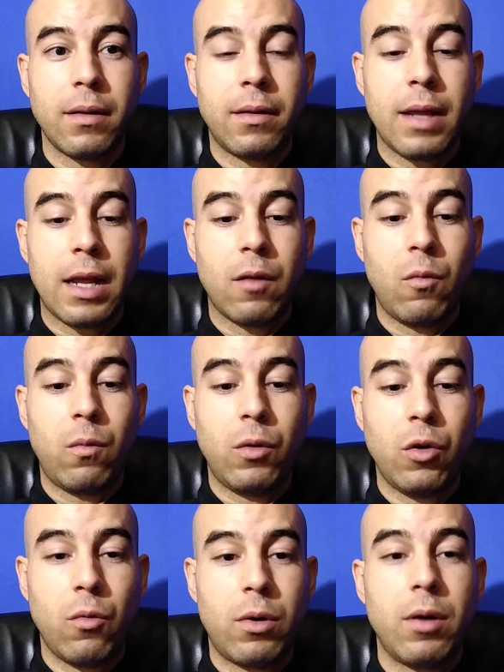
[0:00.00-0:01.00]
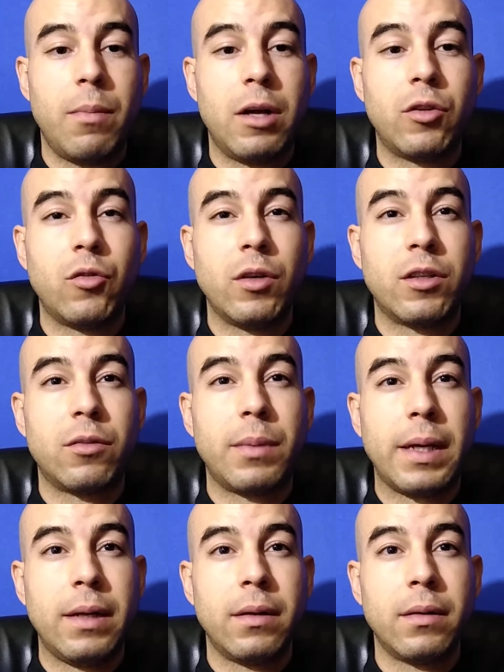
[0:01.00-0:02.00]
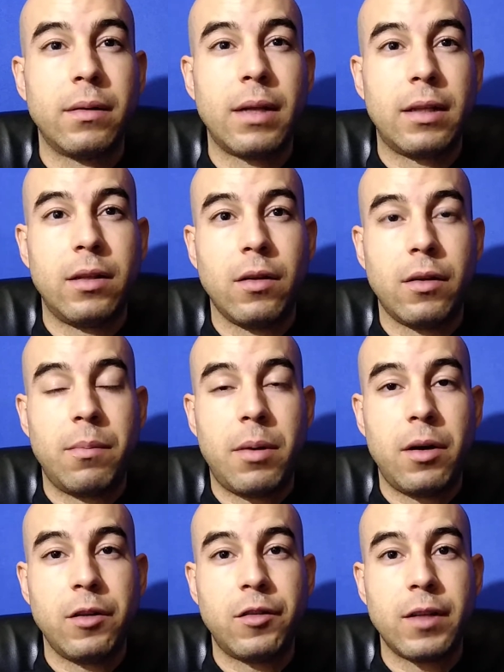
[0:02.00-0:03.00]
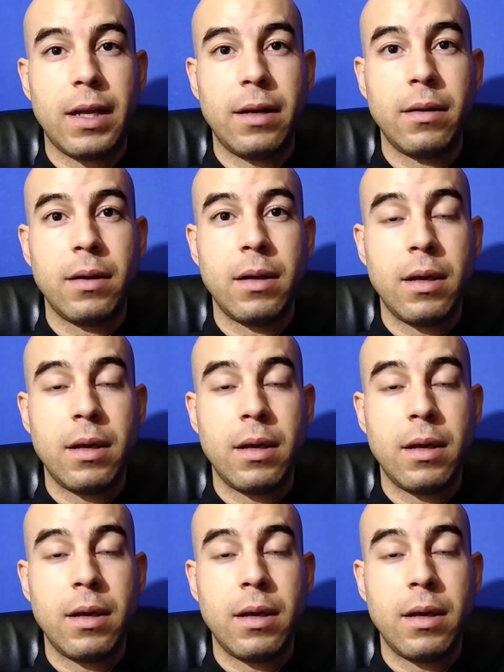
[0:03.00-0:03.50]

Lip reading: that you were about to explain that the other party said.